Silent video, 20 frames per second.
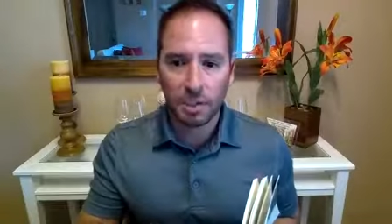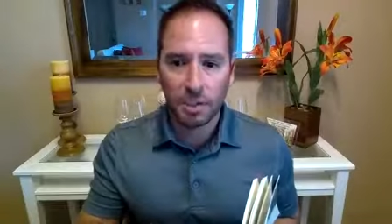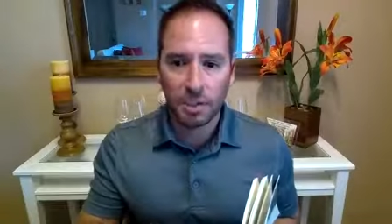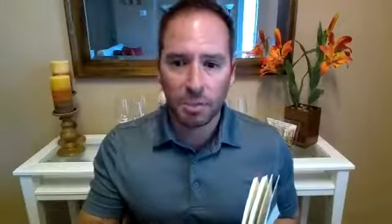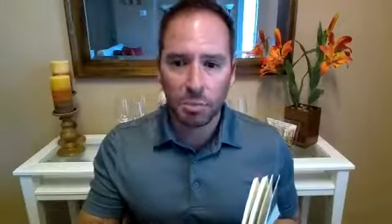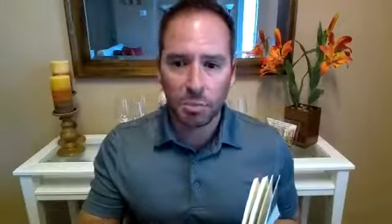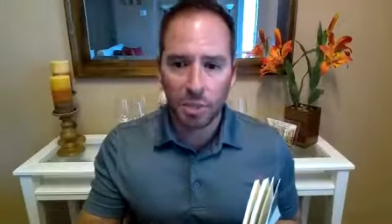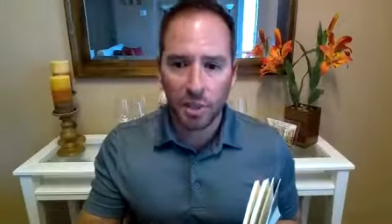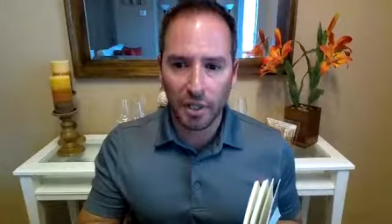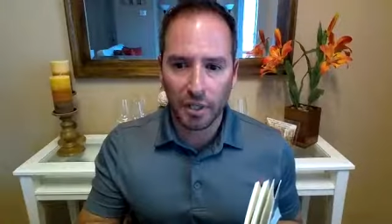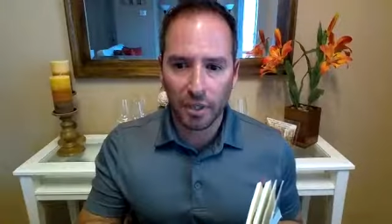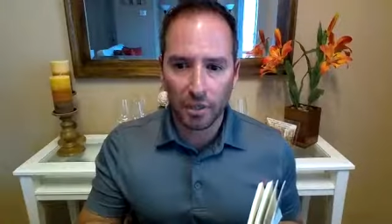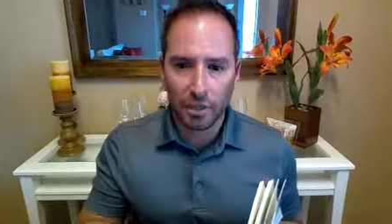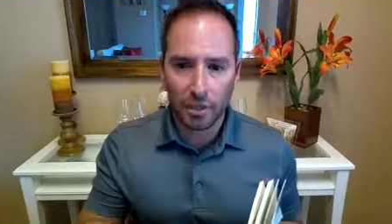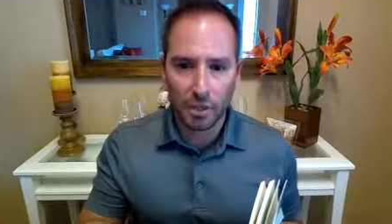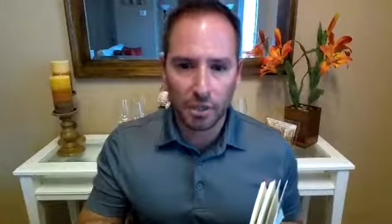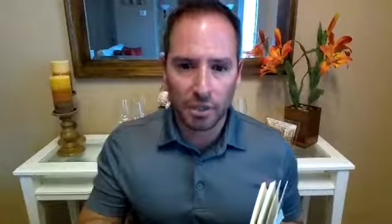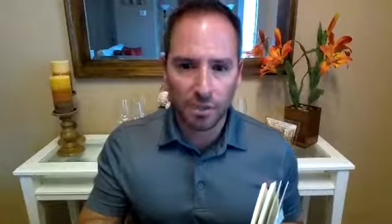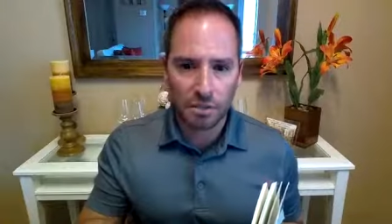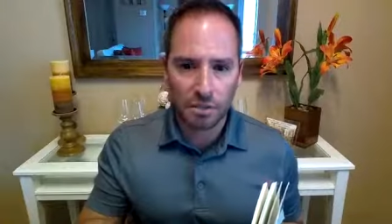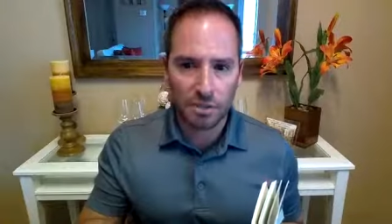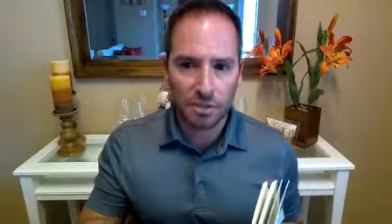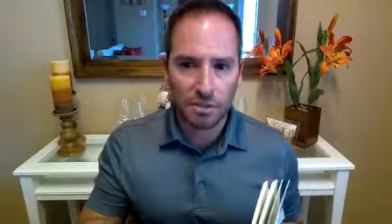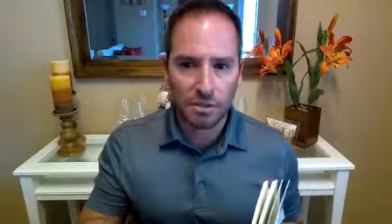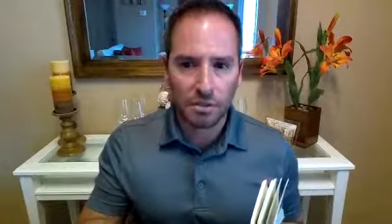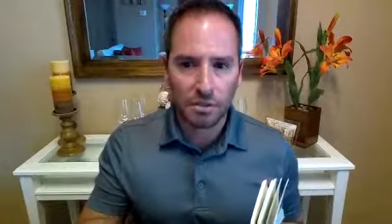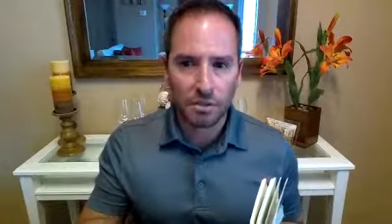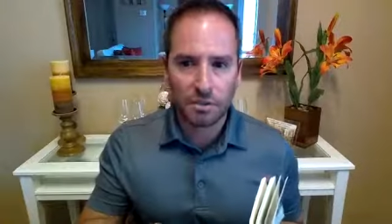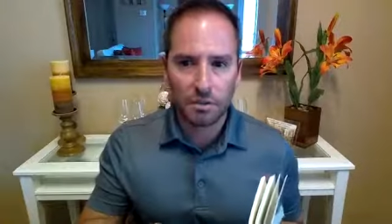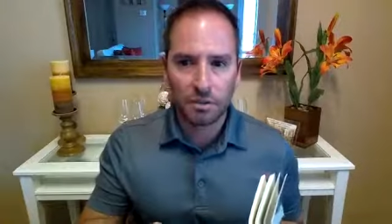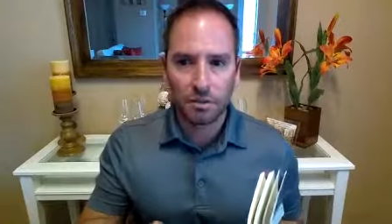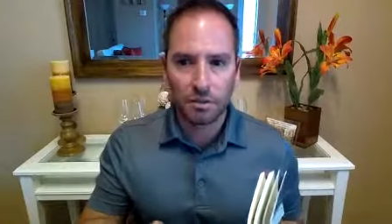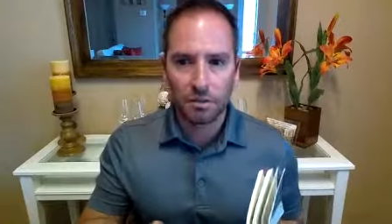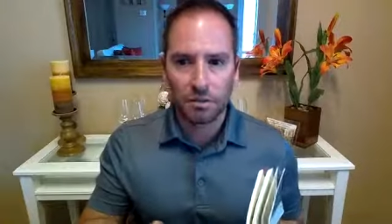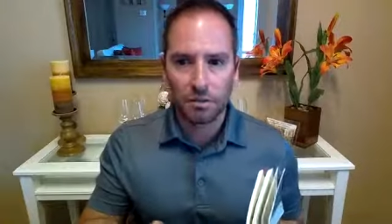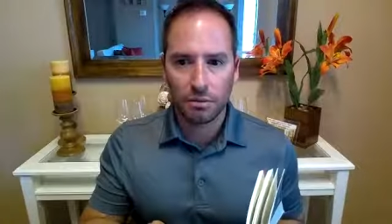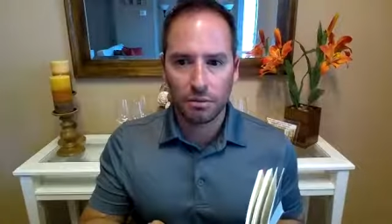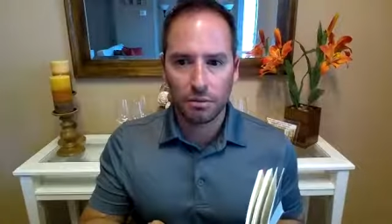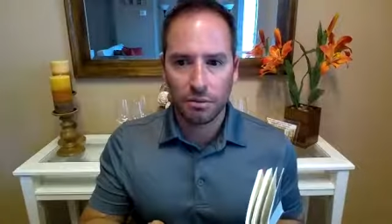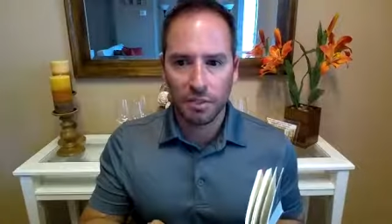a prior cause,
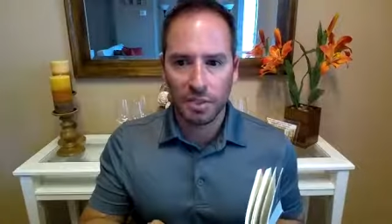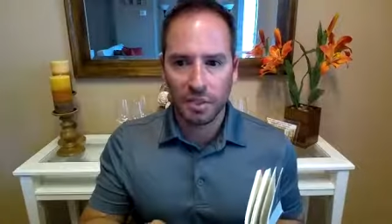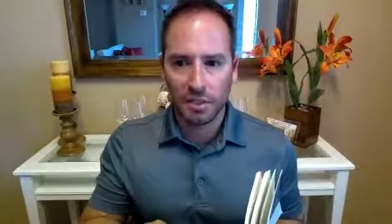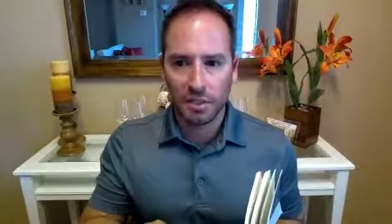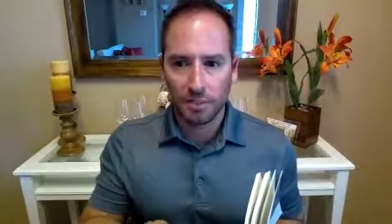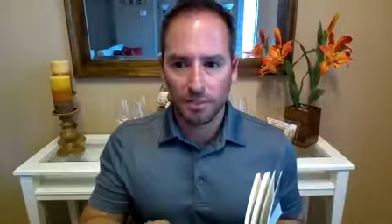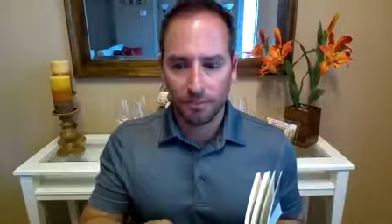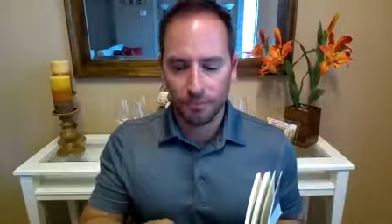right?